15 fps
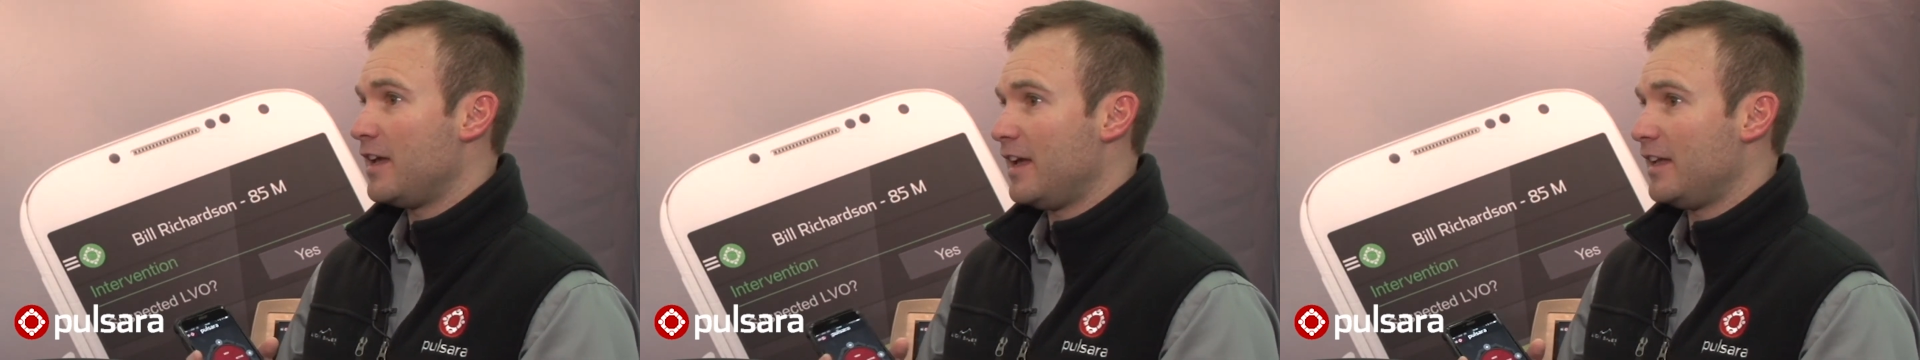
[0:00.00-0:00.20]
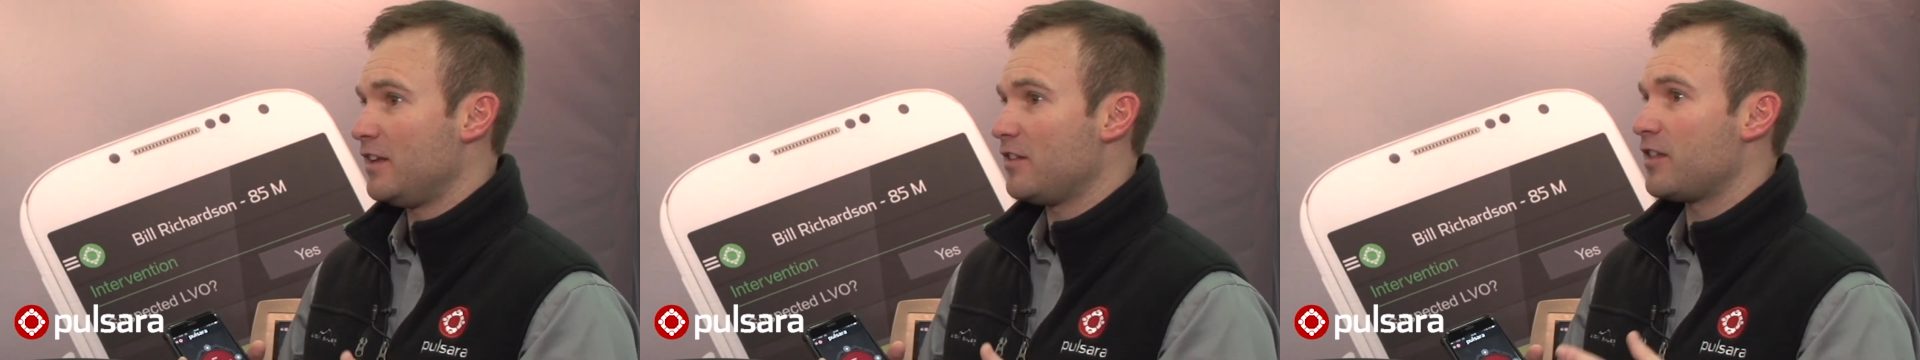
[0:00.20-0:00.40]

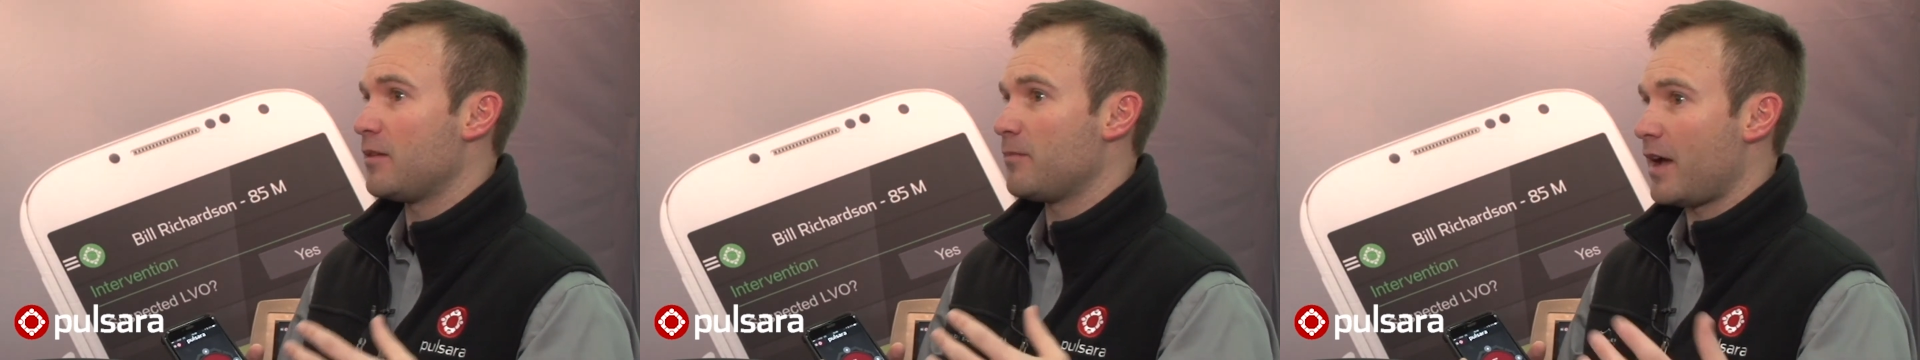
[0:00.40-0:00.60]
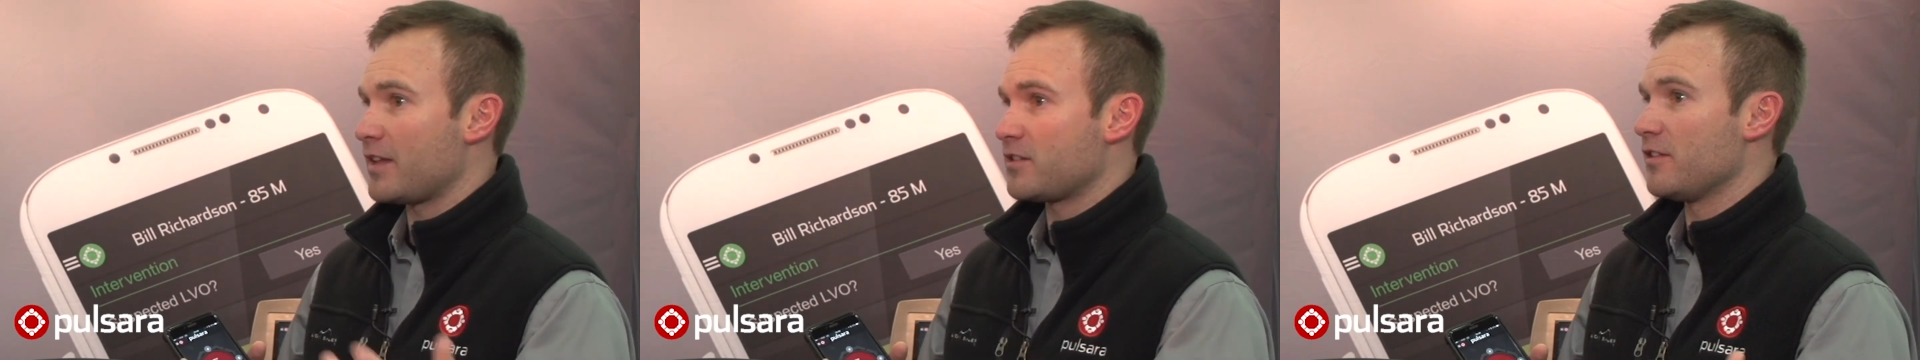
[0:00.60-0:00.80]

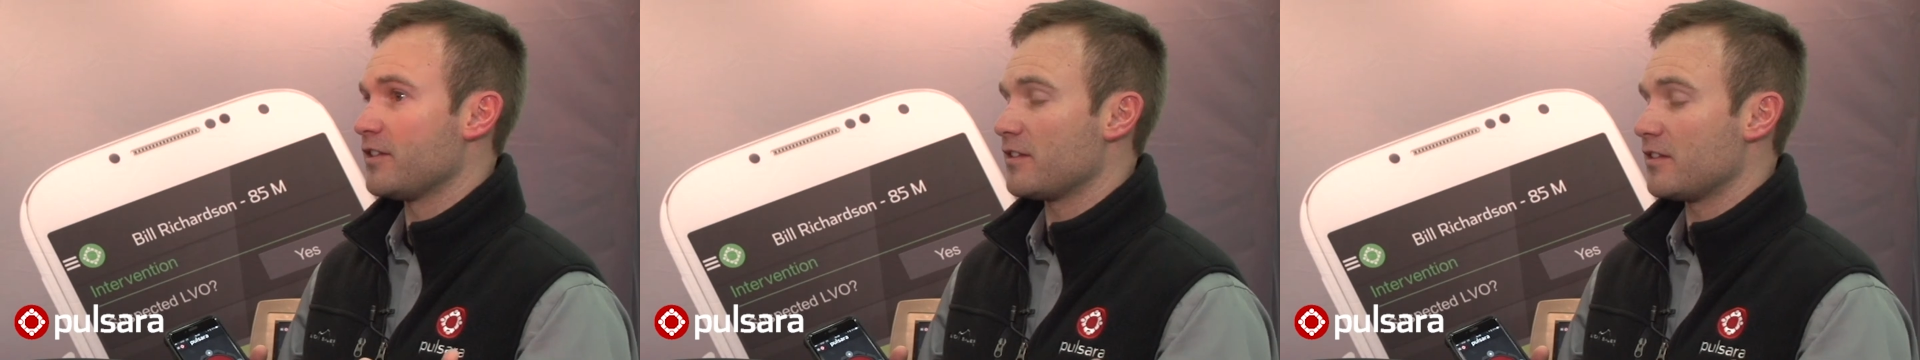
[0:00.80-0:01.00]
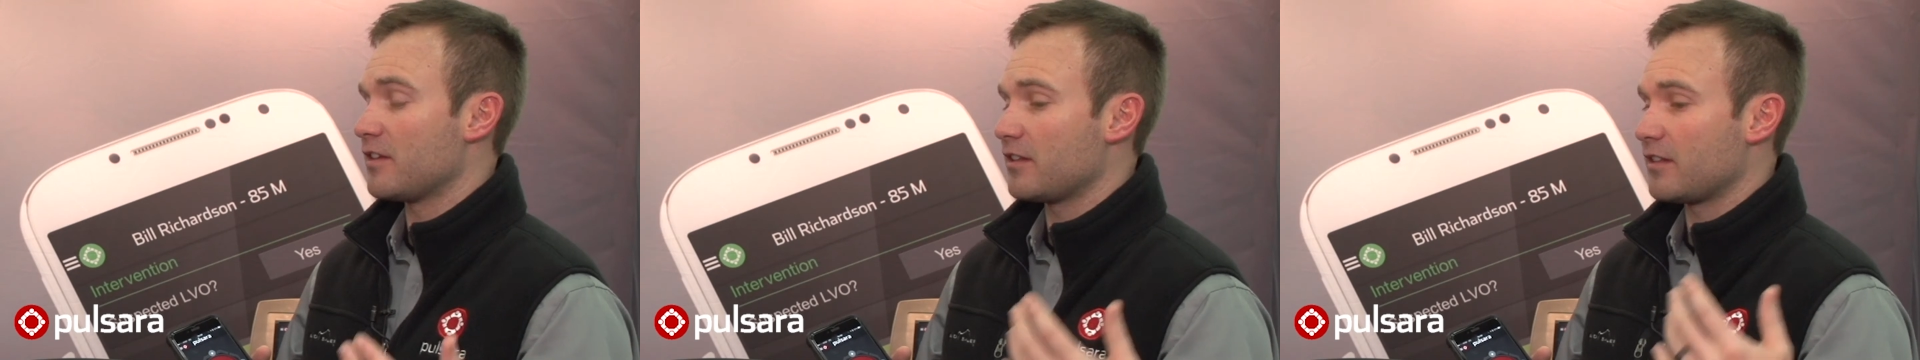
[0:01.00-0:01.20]
anything
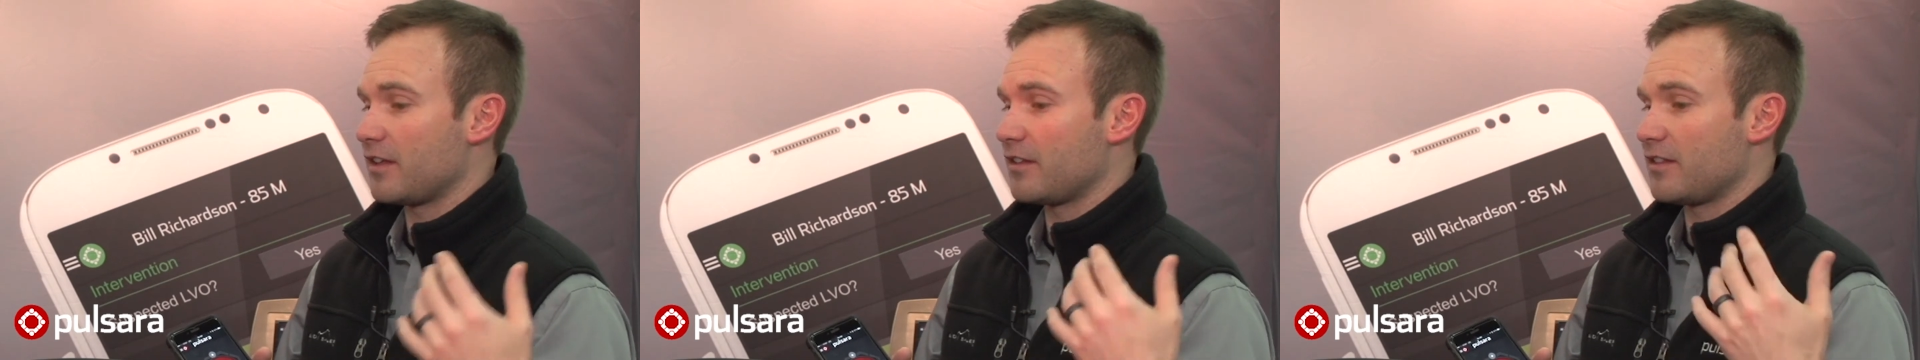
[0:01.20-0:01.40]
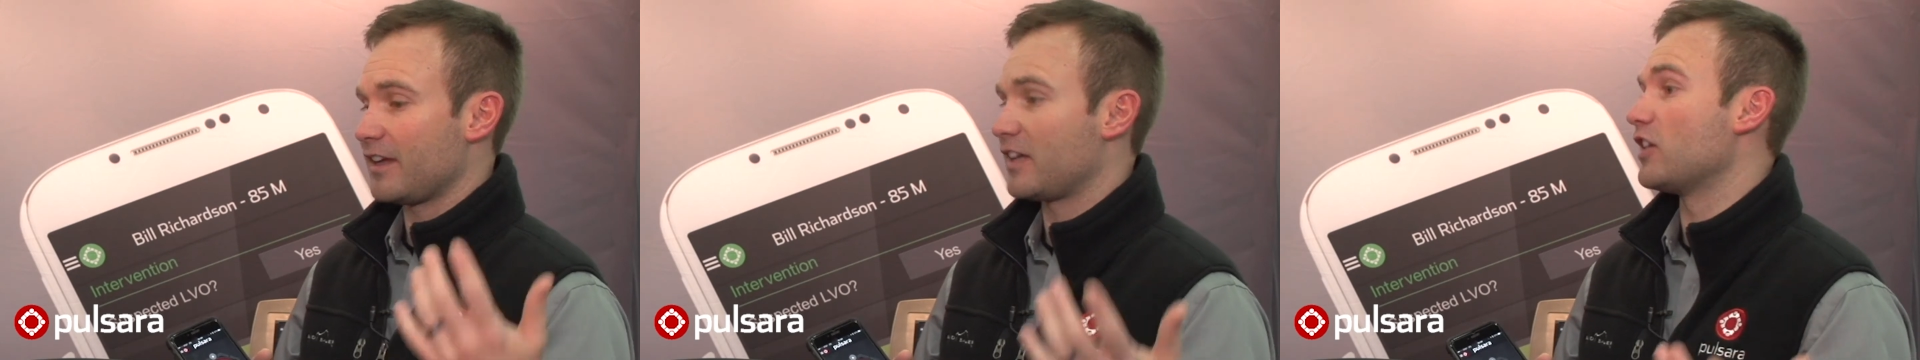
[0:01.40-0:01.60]
basically
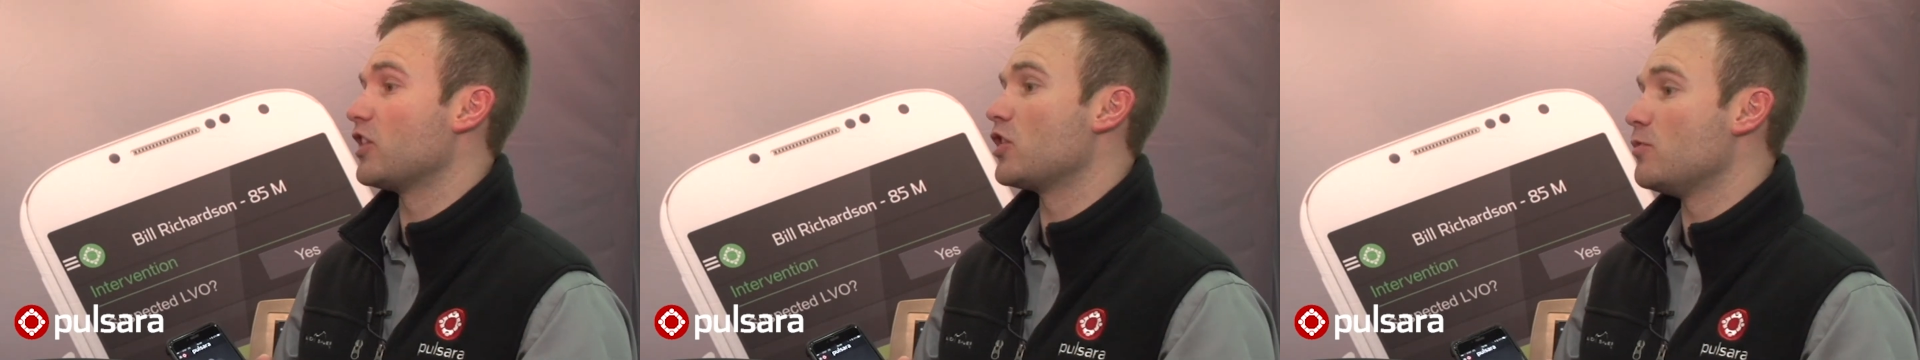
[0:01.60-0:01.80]
that can